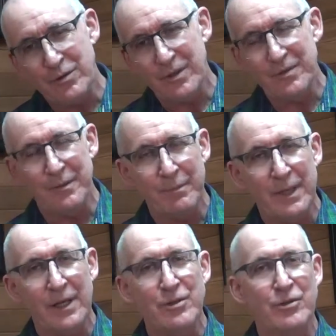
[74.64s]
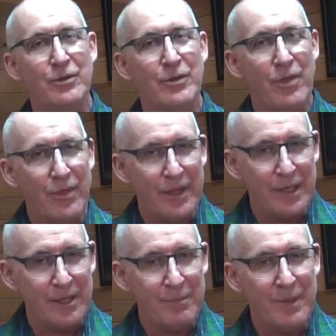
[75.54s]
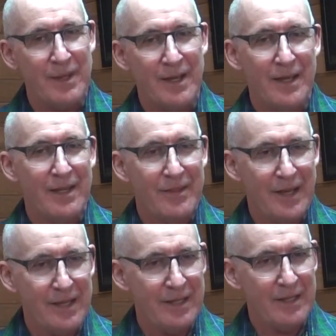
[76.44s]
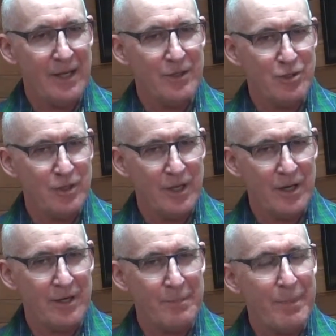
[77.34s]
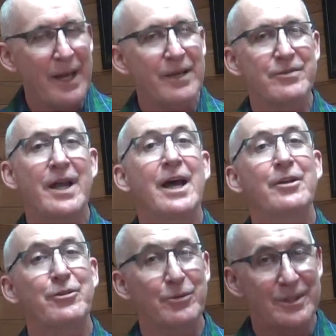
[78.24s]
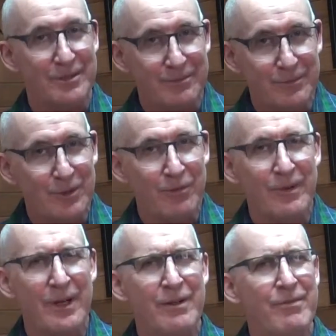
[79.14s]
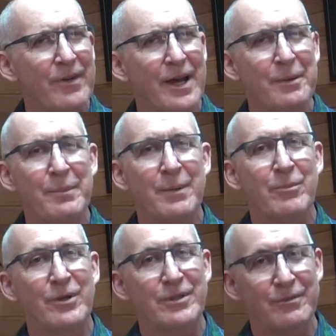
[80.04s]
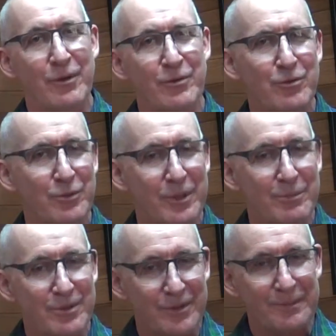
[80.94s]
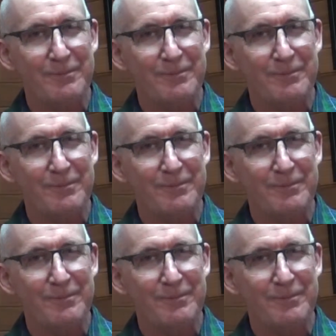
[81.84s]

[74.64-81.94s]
just a major theme that he shared and passed on to us. So very fond memories of those trips.